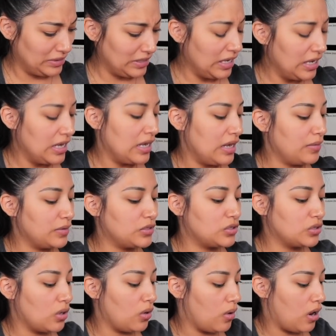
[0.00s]
so cute. It was
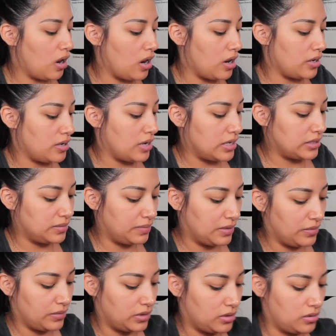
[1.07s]
so hard not to
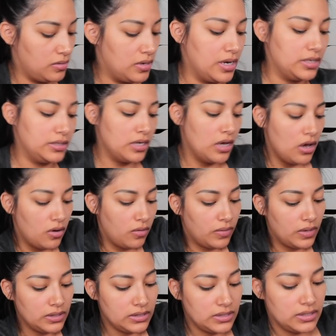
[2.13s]
play with it, you guys.
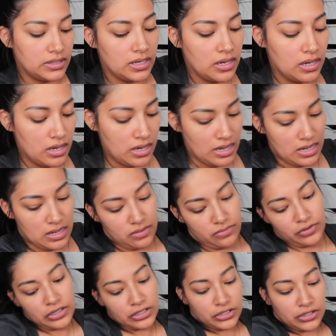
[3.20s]
Once
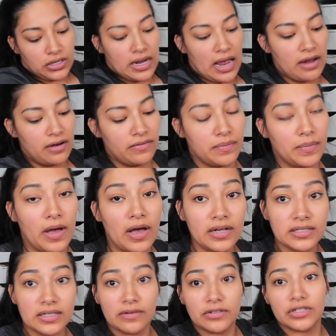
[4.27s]
already took it out of the
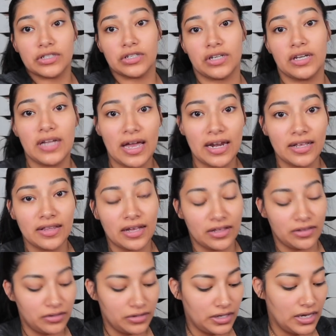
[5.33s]
box and I was just looking at it like a
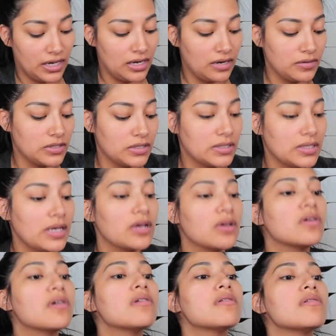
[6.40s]
little kid, I was just like,
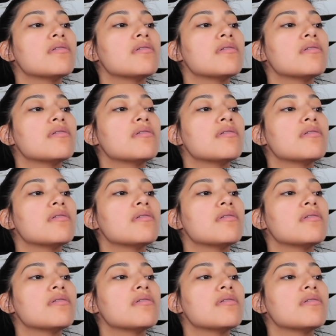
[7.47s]
oh.